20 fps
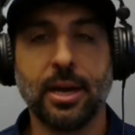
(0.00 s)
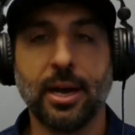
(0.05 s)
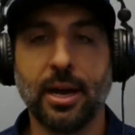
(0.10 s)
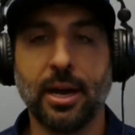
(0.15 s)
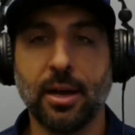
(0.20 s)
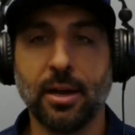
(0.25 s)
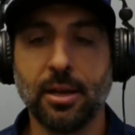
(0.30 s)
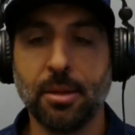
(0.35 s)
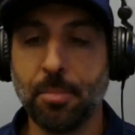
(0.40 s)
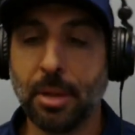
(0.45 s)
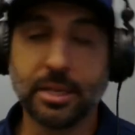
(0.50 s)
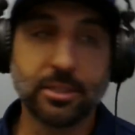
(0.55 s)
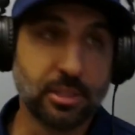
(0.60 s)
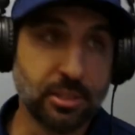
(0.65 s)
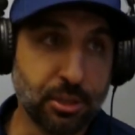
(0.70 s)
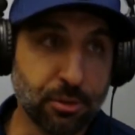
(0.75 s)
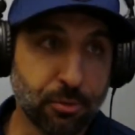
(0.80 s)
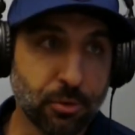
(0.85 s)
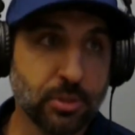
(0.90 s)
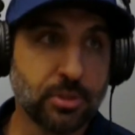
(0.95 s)
It makes a
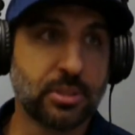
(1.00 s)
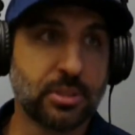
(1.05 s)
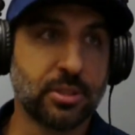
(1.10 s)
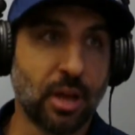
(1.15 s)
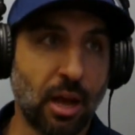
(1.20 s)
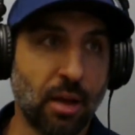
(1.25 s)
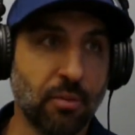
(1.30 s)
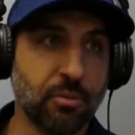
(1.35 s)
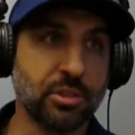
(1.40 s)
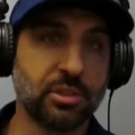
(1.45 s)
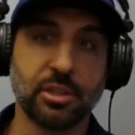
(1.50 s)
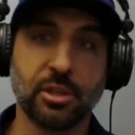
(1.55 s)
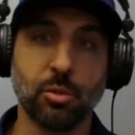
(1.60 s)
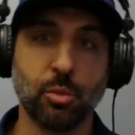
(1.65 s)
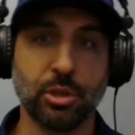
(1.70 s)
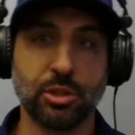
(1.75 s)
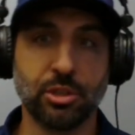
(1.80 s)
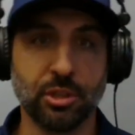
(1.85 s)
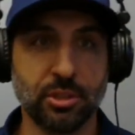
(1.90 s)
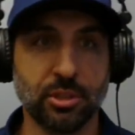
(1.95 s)
difference, obviously,
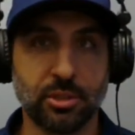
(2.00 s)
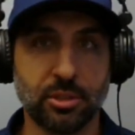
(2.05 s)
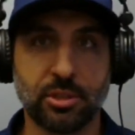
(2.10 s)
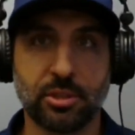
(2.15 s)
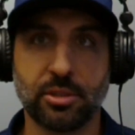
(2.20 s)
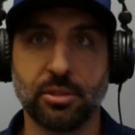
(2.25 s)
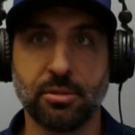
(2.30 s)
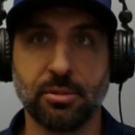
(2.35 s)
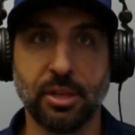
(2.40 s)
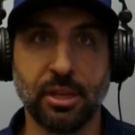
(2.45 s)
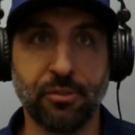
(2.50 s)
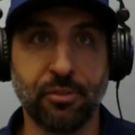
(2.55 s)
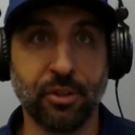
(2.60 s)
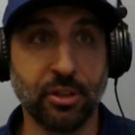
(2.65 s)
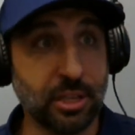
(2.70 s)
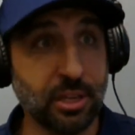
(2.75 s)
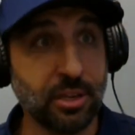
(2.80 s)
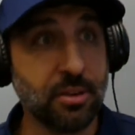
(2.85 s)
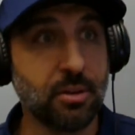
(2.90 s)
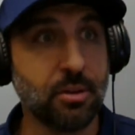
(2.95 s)
which is, if it
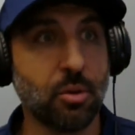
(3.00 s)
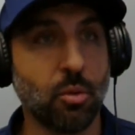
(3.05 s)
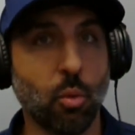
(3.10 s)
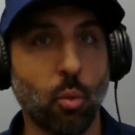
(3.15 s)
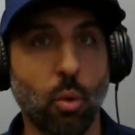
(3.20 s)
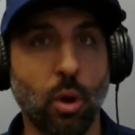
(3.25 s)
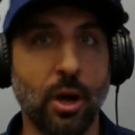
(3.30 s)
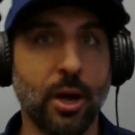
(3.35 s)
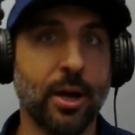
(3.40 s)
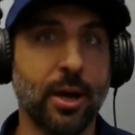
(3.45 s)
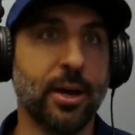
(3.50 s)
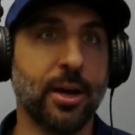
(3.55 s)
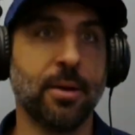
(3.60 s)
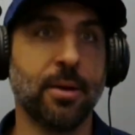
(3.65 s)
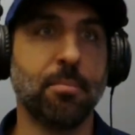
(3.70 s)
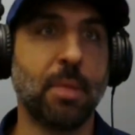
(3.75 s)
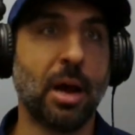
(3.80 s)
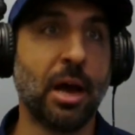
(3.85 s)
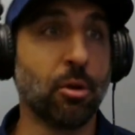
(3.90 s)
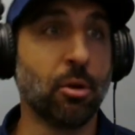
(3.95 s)
didn't, I
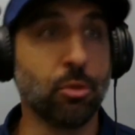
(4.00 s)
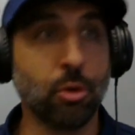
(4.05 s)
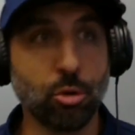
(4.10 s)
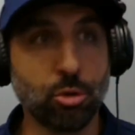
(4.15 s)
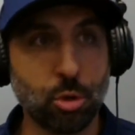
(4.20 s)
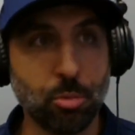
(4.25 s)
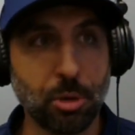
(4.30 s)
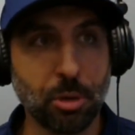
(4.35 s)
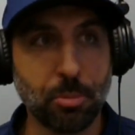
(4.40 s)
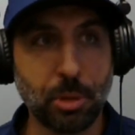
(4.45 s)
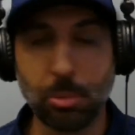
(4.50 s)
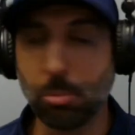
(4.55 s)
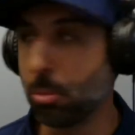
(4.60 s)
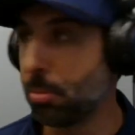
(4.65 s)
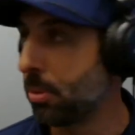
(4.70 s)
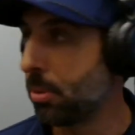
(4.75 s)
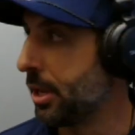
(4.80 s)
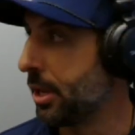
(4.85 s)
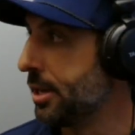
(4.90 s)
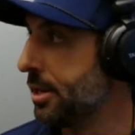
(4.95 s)
don't know too many people
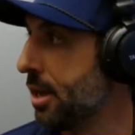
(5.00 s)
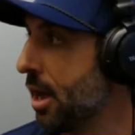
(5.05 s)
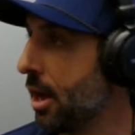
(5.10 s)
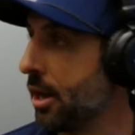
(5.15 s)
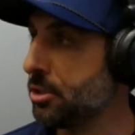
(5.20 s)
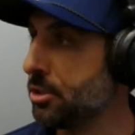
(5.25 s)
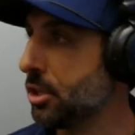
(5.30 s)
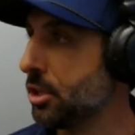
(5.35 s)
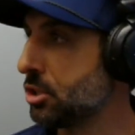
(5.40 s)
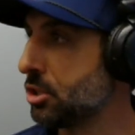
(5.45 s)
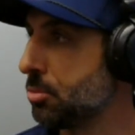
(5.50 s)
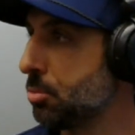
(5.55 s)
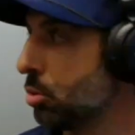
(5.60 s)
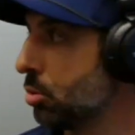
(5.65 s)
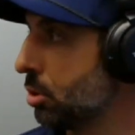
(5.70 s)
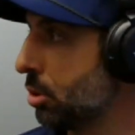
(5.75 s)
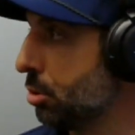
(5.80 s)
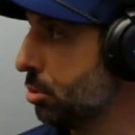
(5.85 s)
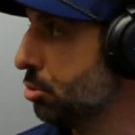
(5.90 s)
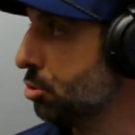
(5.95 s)
playing non-adjustable
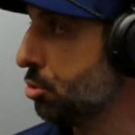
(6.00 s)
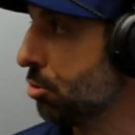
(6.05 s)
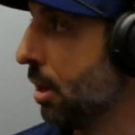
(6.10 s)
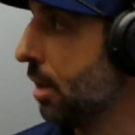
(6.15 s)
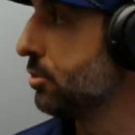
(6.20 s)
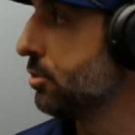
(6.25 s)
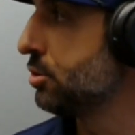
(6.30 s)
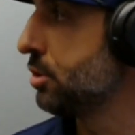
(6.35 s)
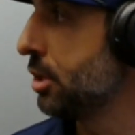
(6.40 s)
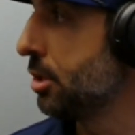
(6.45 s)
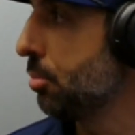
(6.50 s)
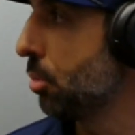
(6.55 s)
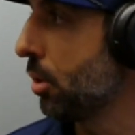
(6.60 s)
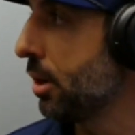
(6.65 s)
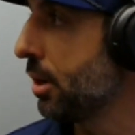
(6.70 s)
glued drivers anymore.